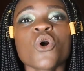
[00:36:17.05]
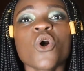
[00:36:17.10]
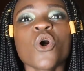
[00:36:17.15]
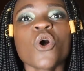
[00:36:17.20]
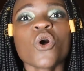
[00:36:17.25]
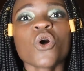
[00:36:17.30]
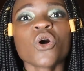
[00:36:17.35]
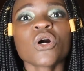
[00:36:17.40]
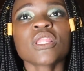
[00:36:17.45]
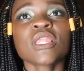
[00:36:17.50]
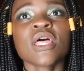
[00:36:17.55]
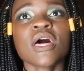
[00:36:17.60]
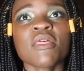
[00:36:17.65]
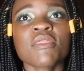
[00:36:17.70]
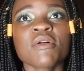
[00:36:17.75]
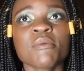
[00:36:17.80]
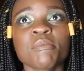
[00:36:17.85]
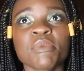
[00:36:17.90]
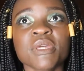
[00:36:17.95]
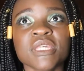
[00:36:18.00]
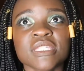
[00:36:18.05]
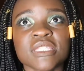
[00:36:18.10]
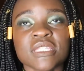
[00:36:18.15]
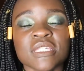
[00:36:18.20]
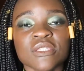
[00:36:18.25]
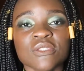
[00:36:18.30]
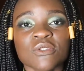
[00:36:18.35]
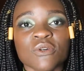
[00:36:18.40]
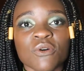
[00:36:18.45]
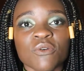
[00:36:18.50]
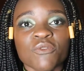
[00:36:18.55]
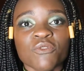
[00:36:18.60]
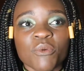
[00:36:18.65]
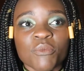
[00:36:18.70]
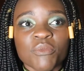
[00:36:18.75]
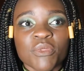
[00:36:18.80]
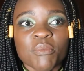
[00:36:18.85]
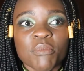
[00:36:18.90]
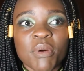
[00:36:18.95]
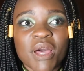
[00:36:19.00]
all the pieces
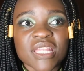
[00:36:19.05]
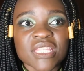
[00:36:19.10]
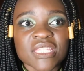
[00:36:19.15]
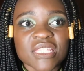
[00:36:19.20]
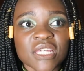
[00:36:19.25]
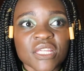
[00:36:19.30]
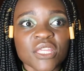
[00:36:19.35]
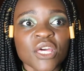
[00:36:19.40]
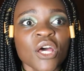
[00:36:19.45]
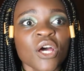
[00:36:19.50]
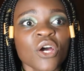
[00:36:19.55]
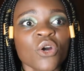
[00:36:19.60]
from the pattern,